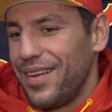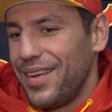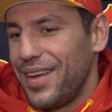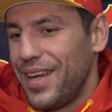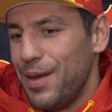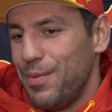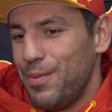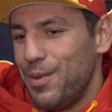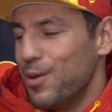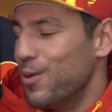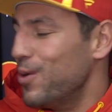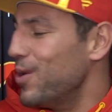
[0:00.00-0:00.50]

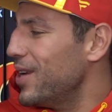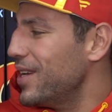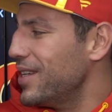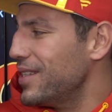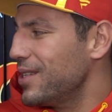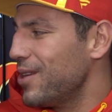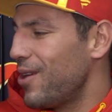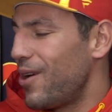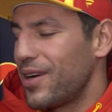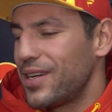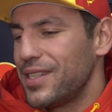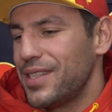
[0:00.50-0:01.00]
keep doing it
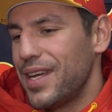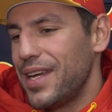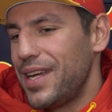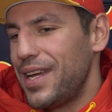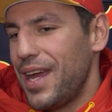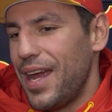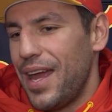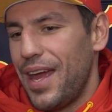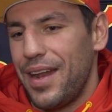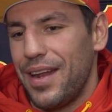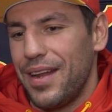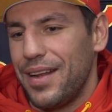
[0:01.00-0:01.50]
as long as I
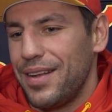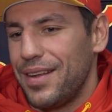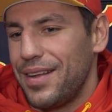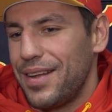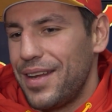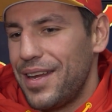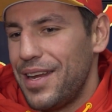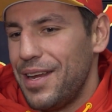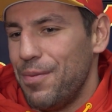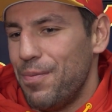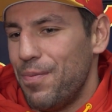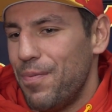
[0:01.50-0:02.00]
can and
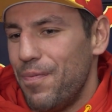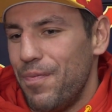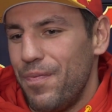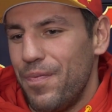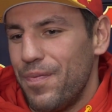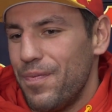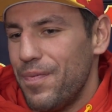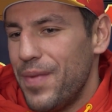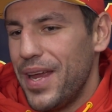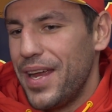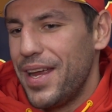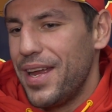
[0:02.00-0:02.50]
keep
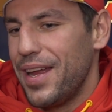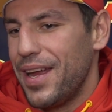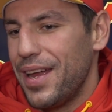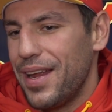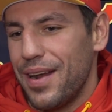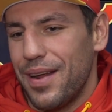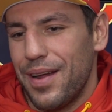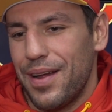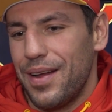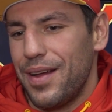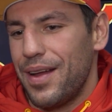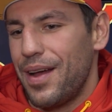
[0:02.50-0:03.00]
making
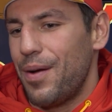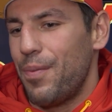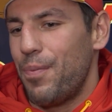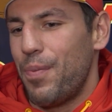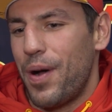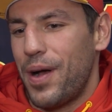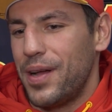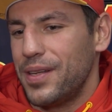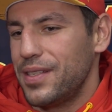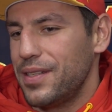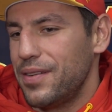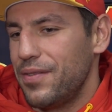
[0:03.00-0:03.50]
it a, a
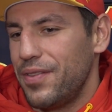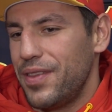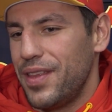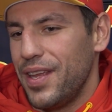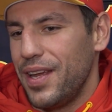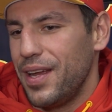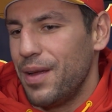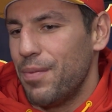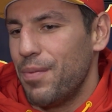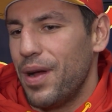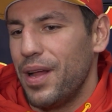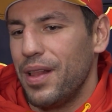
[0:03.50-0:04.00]
positive
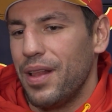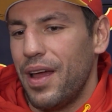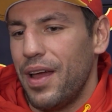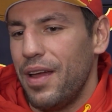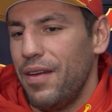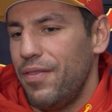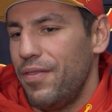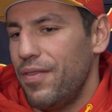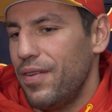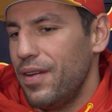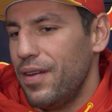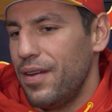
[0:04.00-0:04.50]
thing in my
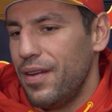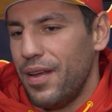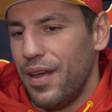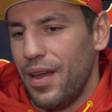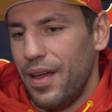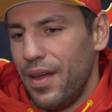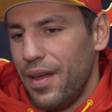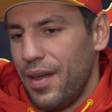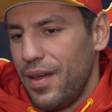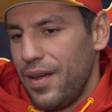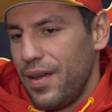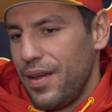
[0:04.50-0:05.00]
life and
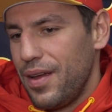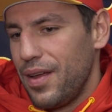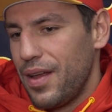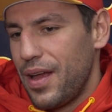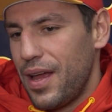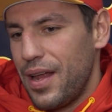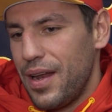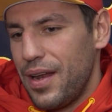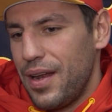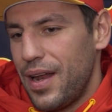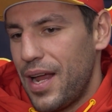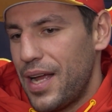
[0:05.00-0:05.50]

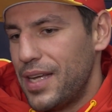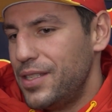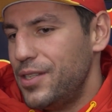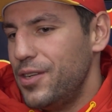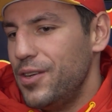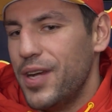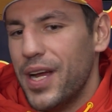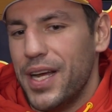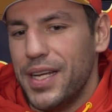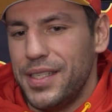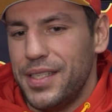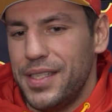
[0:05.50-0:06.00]
and as
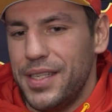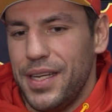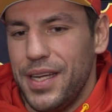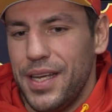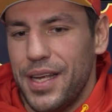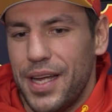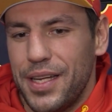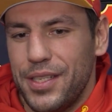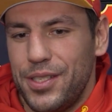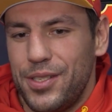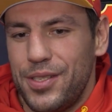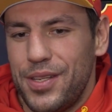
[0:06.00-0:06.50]
you guys
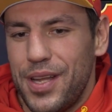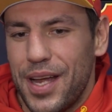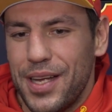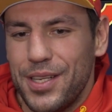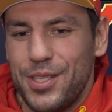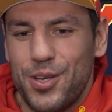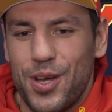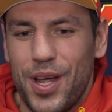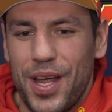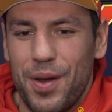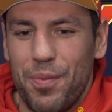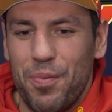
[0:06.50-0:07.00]
see, I, I
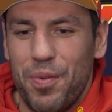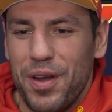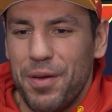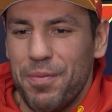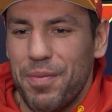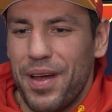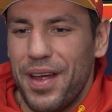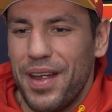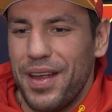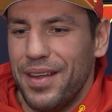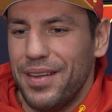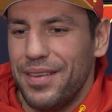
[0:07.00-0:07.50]
try to bring
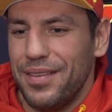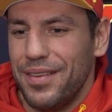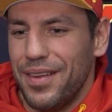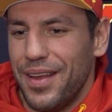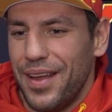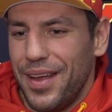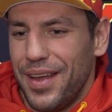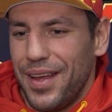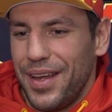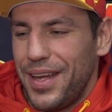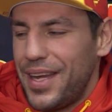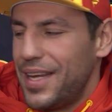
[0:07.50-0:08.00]
my
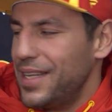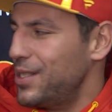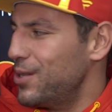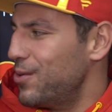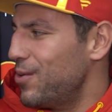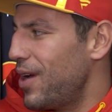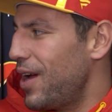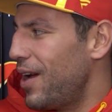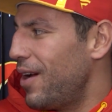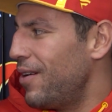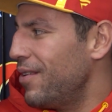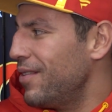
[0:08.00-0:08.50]
kids
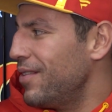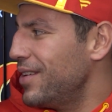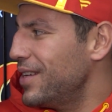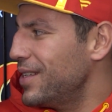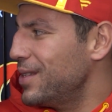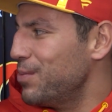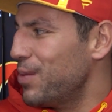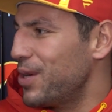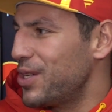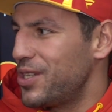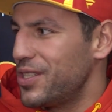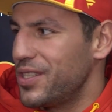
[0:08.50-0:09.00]
around
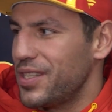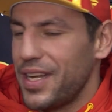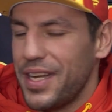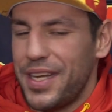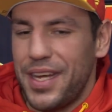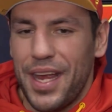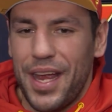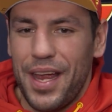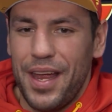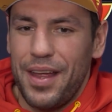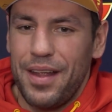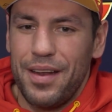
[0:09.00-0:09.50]
as much as I
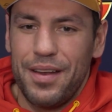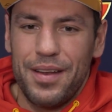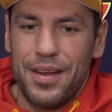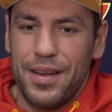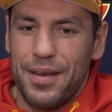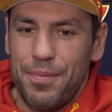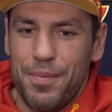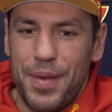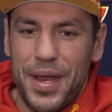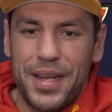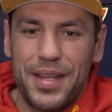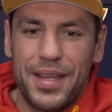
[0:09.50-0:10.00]
can
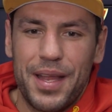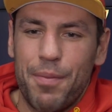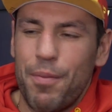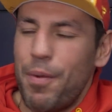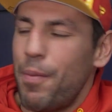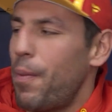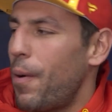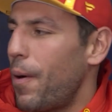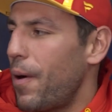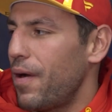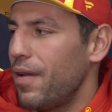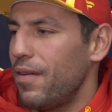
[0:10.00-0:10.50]
and make them
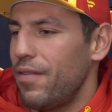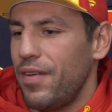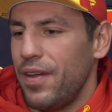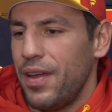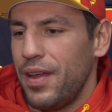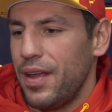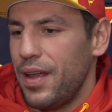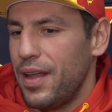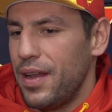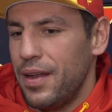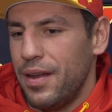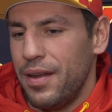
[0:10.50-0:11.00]
a part of
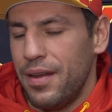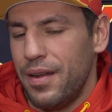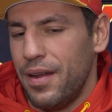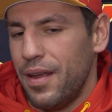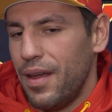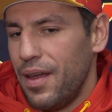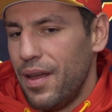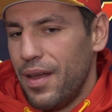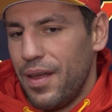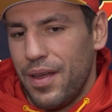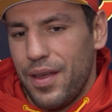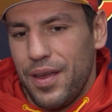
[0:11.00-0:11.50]
it. And
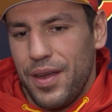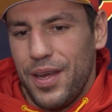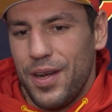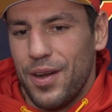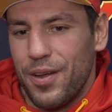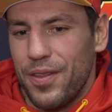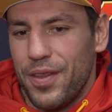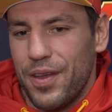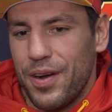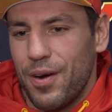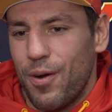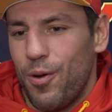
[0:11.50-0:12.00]
you
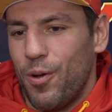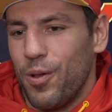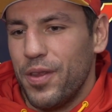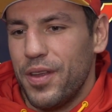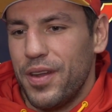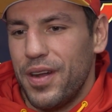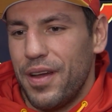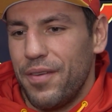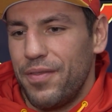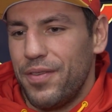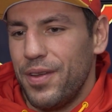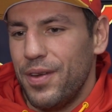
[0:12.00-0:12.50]
know, they're old
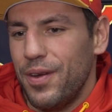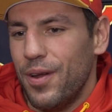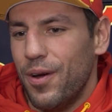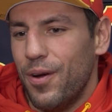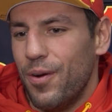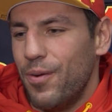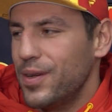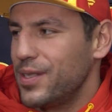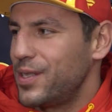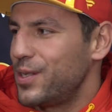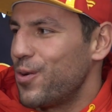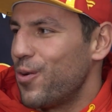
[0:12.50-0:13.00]
enough to
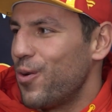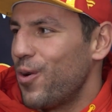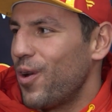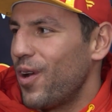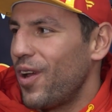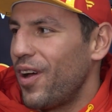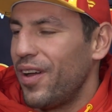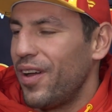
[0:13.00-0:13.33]
know what's going